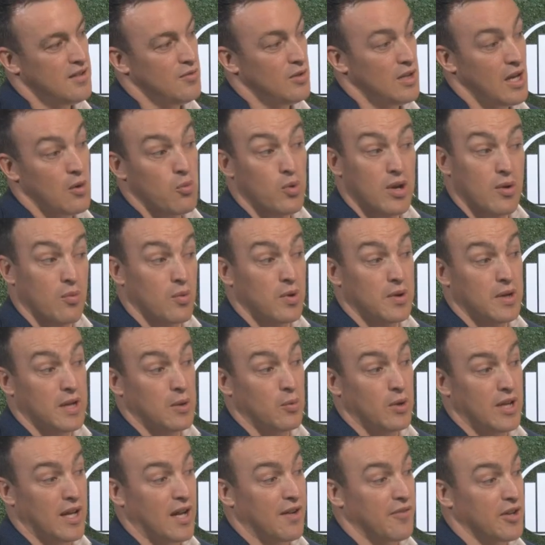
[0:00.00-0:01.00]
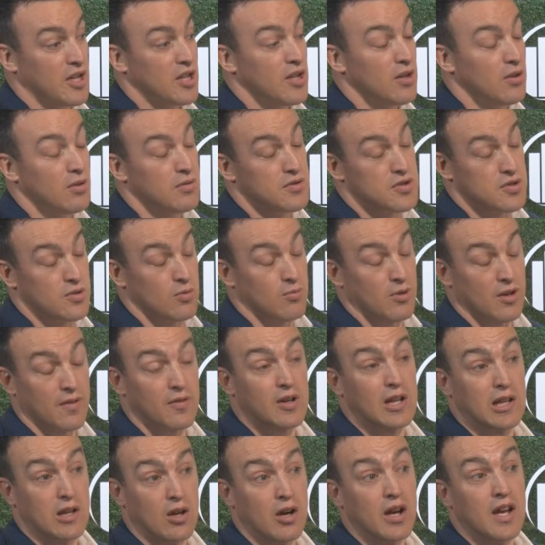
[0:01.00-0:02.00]
yeah, we, we we have a huge number
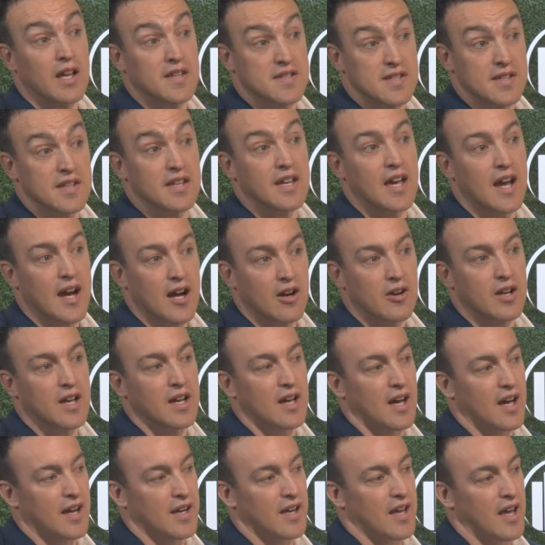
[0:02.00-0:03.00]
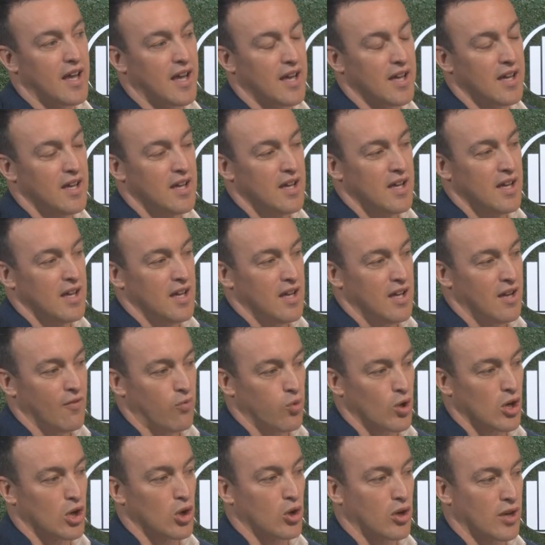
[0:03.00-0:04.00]
of clients in the area, and uh,
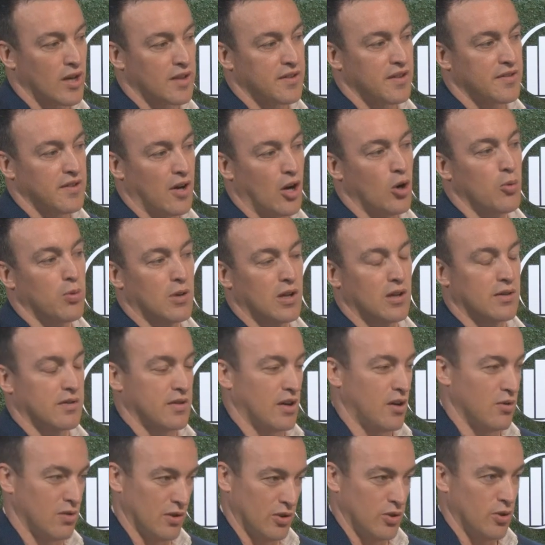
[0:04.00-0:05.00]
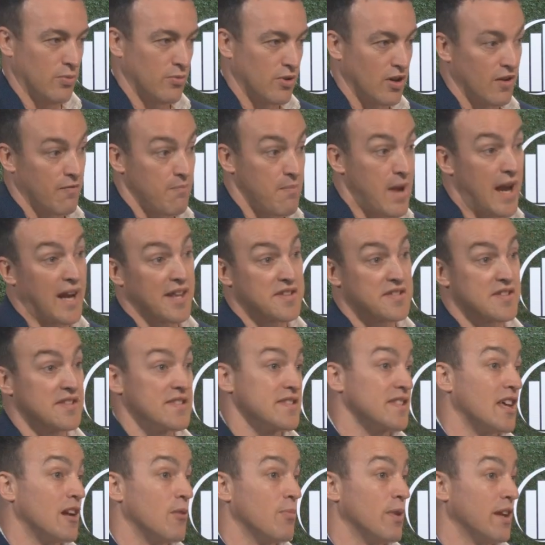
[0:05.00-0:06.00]
if we're looking at the total total number of
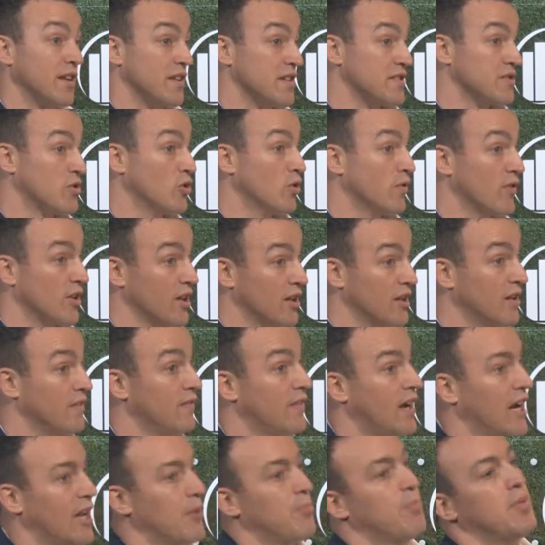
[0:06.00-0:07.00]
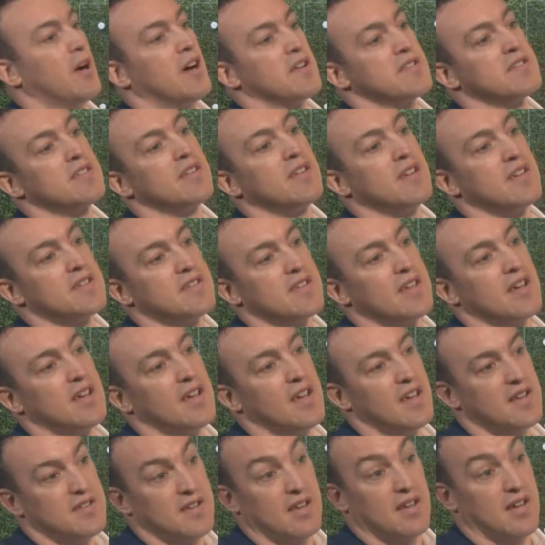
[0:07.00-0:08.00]
medicines that are being discovered and developed, Boston is
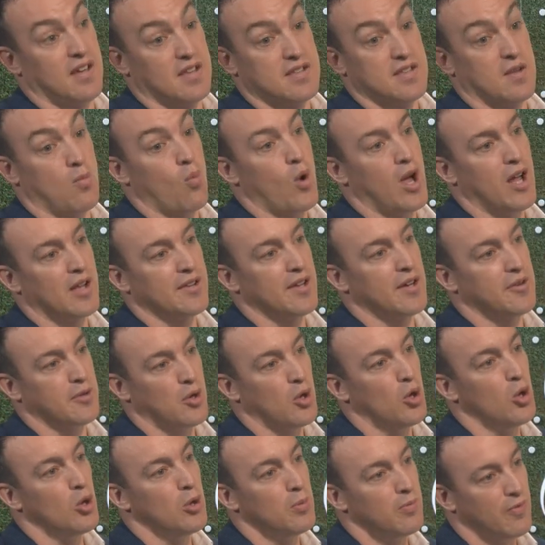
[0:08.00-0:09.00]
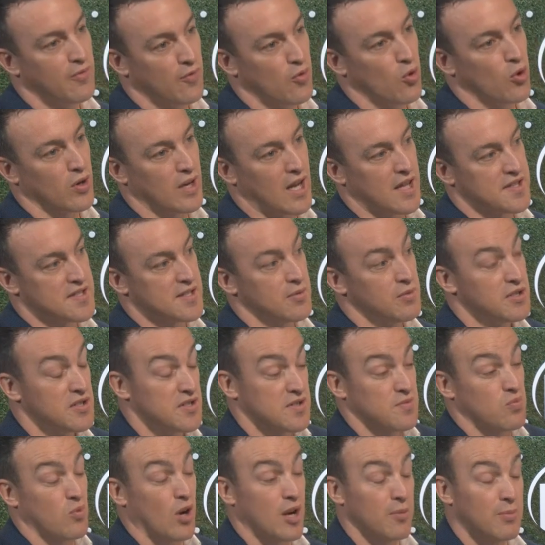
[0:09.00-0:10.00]
a is a is a well known hub for that. So we
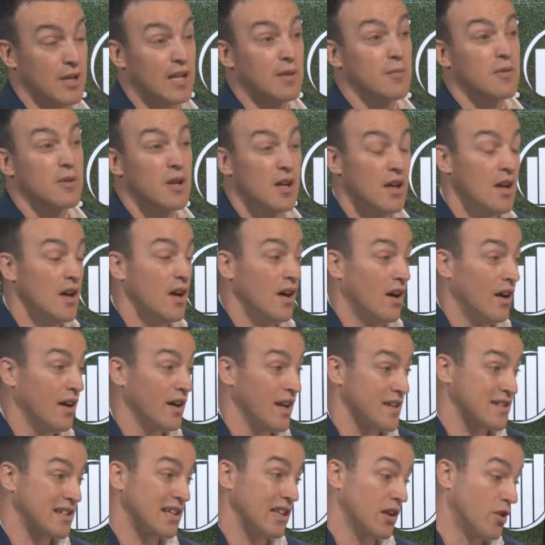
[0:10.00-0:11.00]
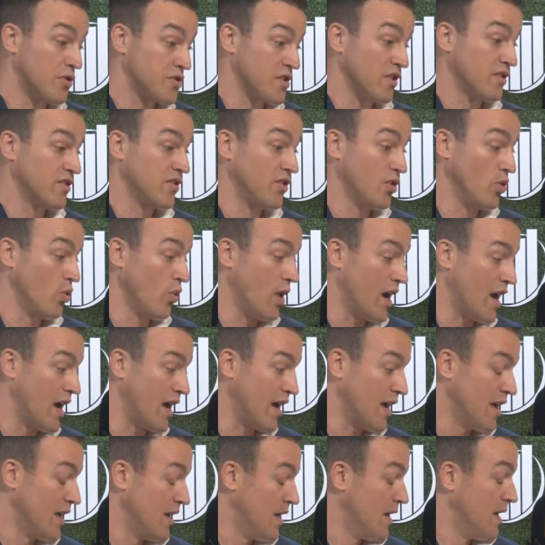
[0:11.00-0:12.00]
just want to be, I guess, closer to.
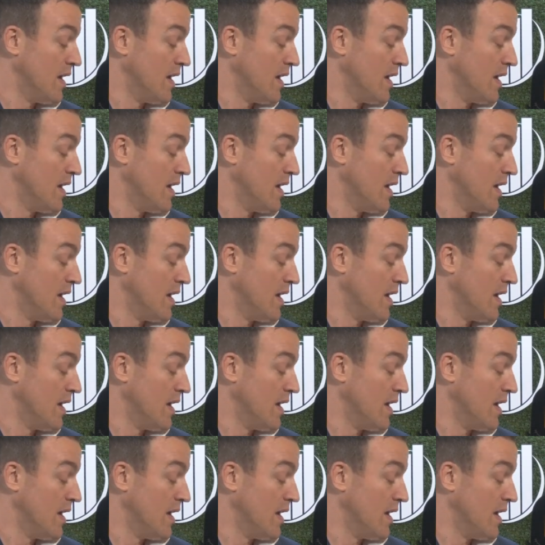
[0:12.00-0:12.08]
Uh,